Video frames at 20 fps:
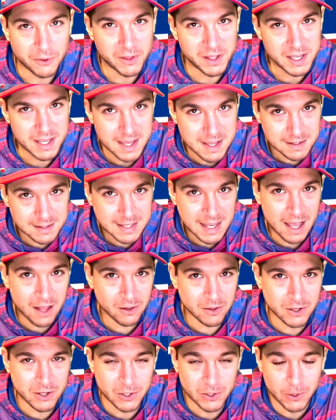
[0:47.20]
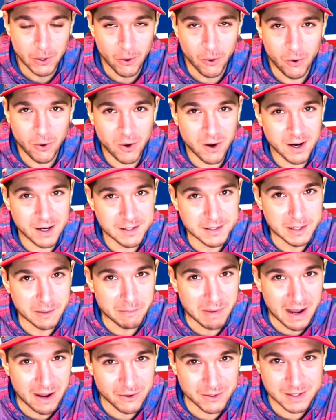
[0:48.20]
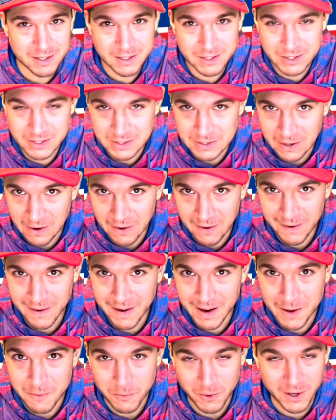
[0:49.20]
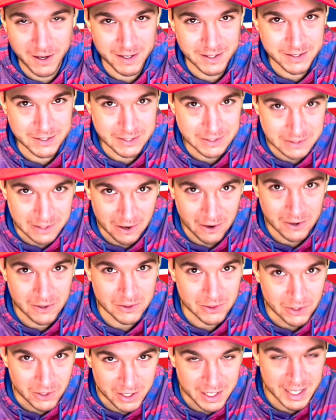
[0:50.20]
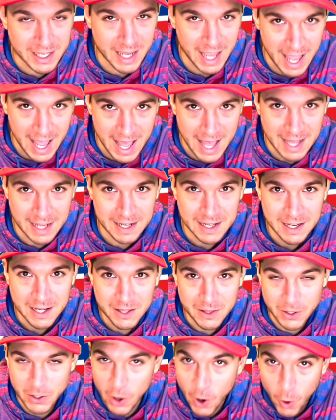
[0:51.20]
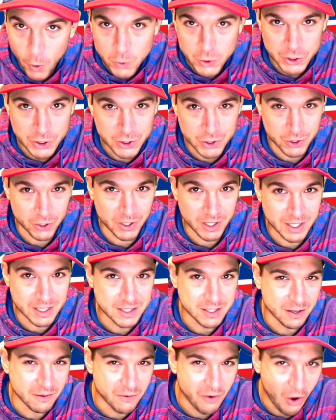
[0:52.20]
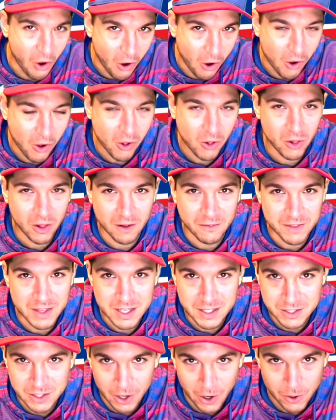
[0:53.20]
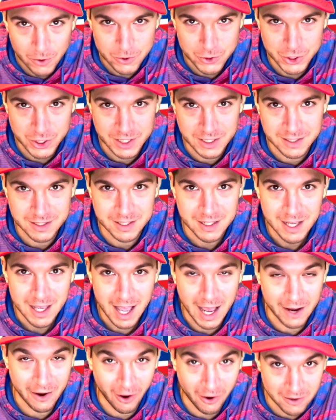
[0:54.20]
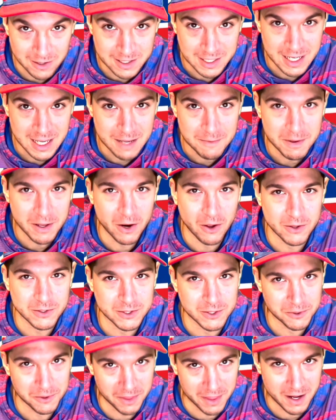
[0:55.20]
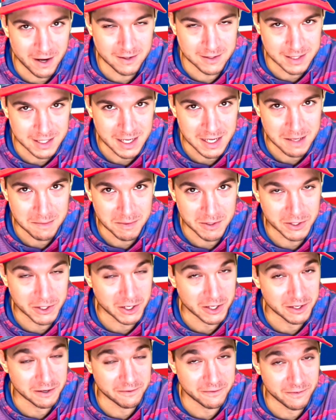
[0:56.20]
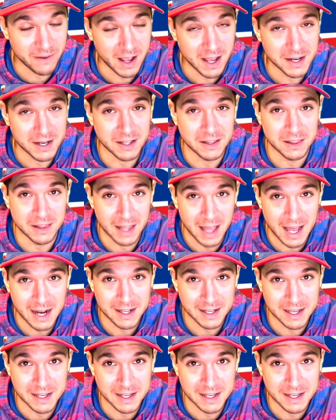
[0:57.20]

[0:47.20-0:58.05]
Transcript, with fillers: the intel galore is about to start, and we're going to start looking at the coaching trees of all of these coaches on our team and also their team, and you're going to find a lot of